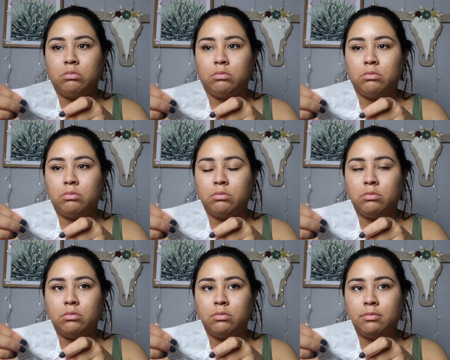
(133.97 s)

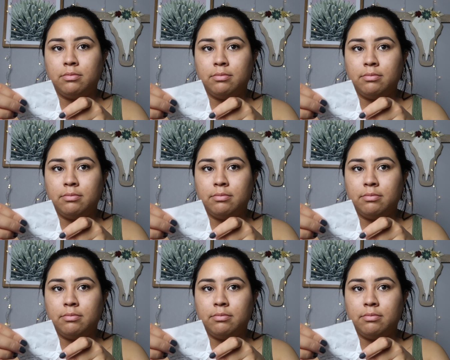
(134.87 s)

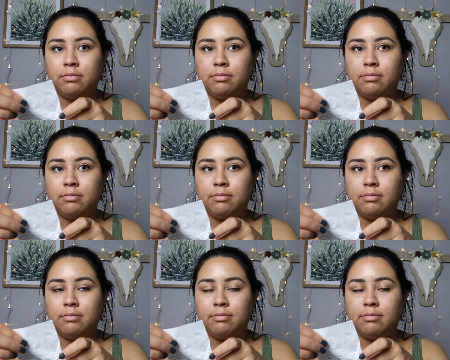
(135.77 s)
(no one is talking)